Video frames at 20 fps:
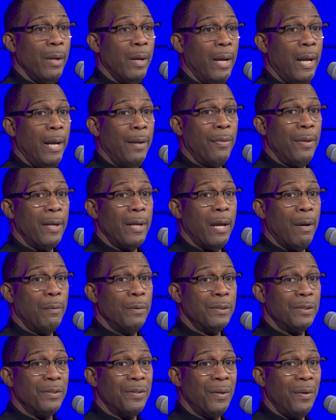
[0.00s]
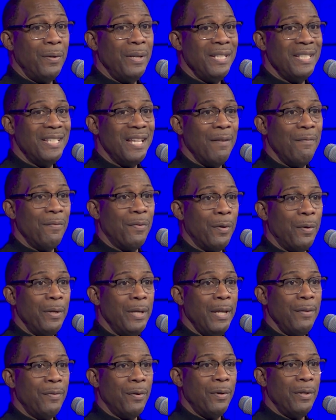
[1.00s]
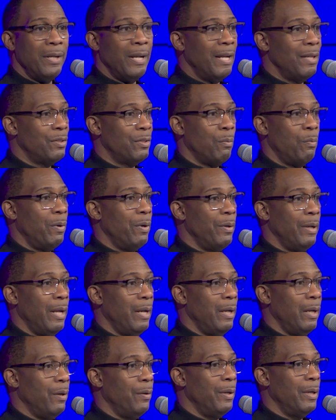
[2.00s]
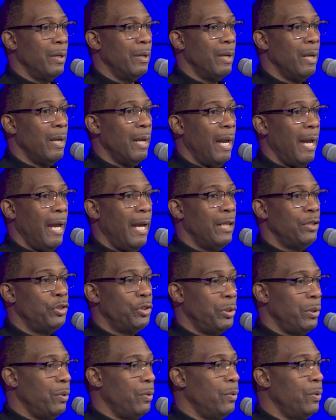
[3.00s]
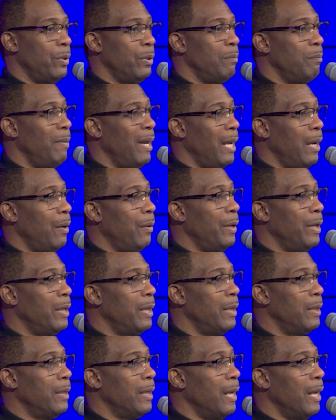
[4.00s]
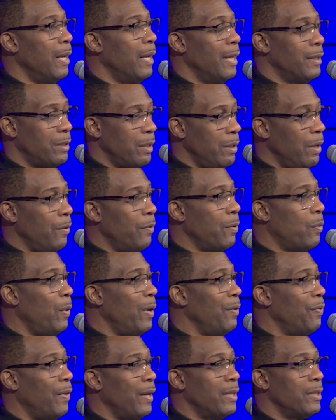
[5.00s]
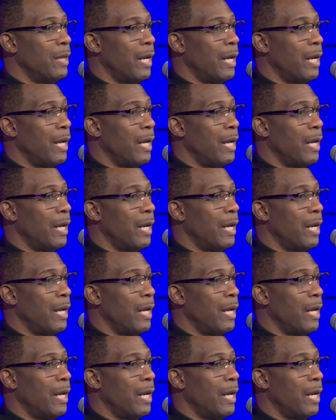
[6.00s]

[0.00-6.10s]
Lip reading: I think I was 37, 38, 39, somewhere in that area, had children, married, and that's another great thing.